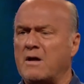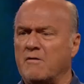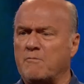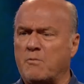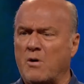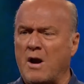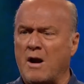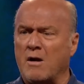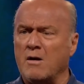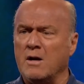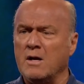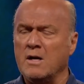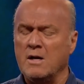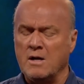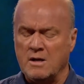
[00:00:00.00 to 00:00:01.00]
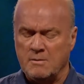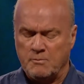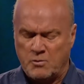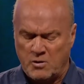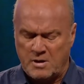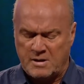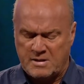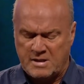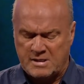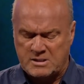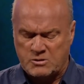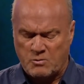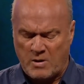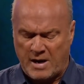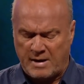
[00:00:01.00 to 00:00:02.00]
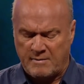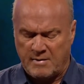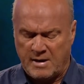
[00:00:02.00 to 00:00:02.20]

of prayer, put it this way.